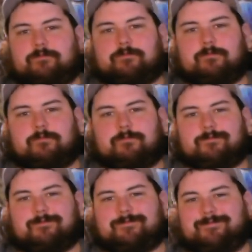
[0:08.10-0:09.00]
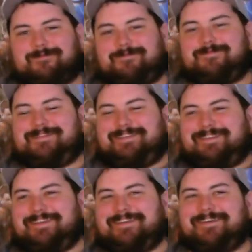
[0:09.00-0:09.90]

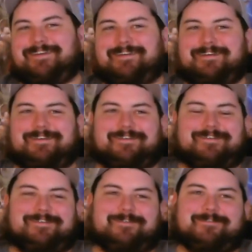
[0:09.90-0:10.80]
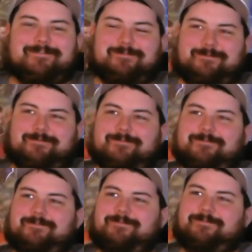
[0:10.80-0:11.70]

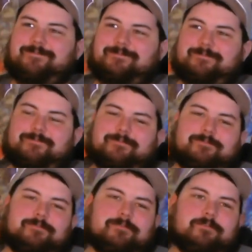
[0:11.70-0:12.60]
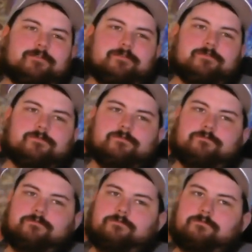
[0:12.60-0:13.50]
No words are spoken by the person on screen.